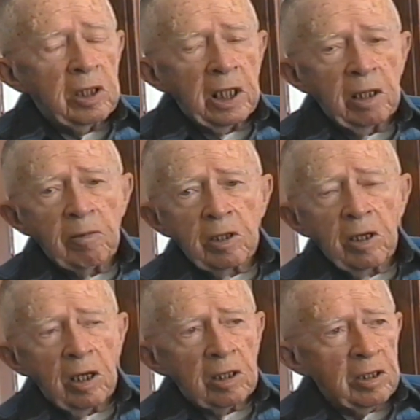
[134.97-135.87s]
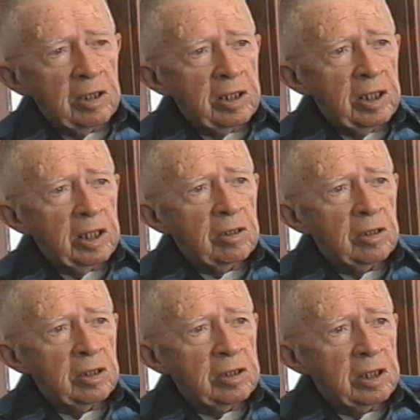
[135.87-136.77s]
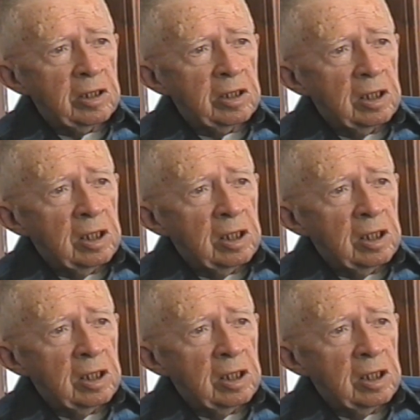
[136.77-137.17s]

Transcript: They never called her Kate Hurricane.